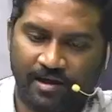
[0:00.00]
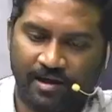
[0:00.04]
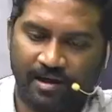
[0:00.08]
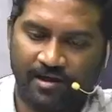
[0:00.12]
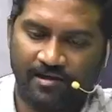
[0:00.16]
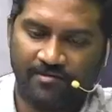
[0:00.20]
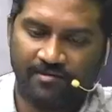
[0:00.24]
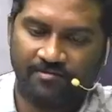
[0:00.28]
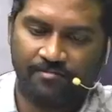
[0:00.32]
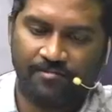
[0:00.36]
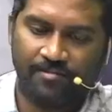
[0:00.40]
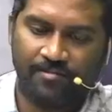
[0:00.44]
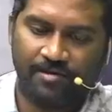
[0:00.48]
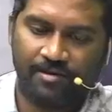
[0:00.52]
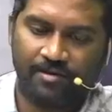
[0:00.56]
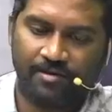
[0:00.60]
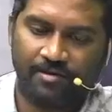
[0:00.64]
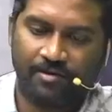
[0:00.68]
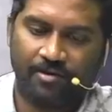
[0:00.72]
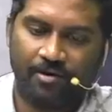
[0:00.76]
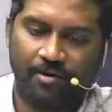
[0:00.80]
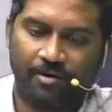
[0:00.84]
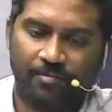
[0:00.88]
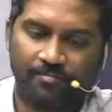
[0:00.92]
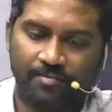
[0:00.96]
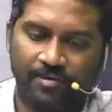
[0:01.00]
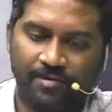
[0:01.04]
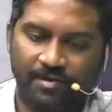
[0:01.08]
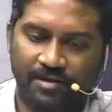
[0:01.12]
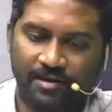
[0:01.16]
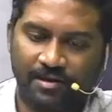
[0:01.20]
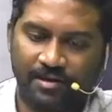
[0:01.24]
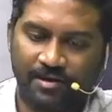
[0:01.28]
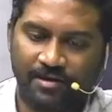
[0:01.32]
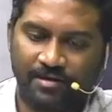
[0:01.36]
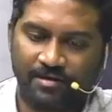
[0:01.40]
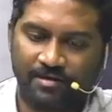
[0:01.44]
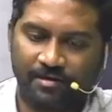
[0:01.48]
it has been
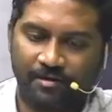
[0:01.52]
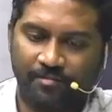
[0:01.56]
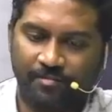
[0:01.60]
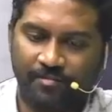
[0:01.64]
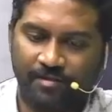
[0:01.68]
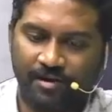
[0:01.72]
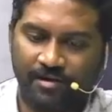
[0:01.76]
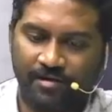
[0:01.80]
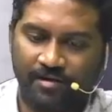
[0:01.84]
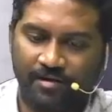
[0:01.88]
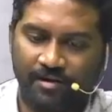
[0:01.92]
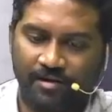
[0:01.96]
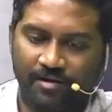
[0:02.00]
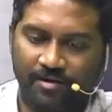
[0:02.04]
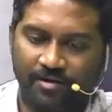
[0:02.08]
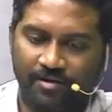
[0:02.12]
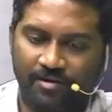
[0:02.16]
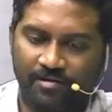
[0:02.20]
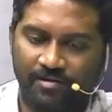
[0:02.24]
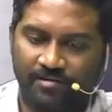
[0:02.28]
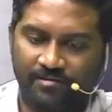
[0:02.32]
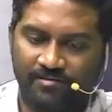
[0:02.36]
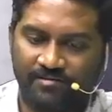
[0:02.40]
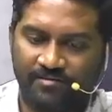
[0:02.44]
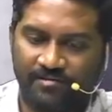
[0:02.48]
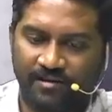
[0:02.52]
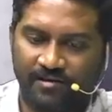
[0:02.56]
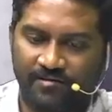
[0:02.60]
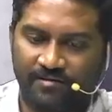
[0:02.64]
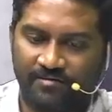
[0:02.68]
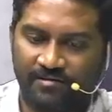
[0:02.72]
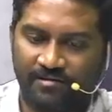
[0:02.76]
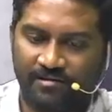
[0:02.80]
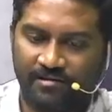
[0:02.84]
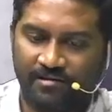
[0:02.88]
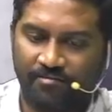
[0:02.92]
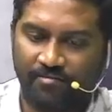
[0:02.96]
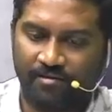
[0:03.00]
complicated by radiologists
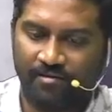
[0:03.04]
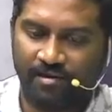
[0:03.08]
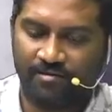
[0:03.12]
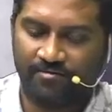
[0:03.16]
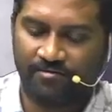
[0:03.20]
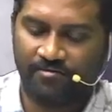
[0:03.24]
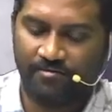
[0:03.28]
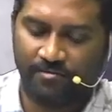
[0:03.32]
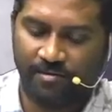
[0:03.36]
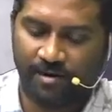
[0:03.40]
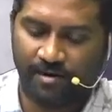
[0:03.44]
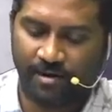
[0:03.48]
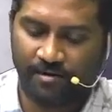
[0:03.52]
as reverse